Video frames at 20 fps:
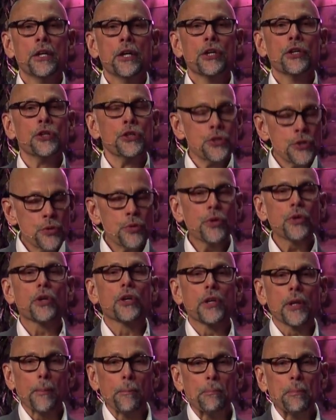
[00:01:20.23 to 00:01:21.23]
you are
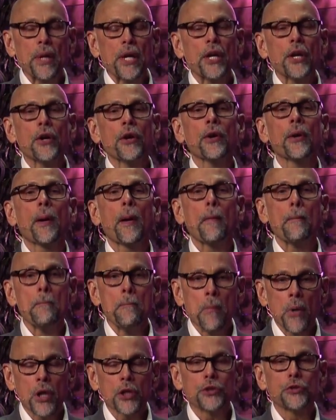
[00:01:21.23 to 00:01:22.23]
going to bear
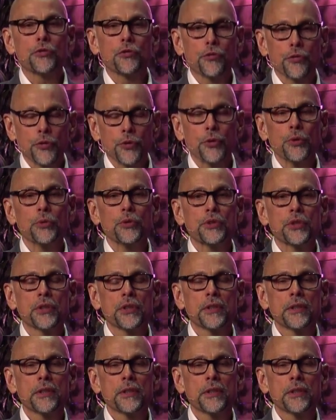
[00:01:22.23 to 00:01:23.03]
much fruit.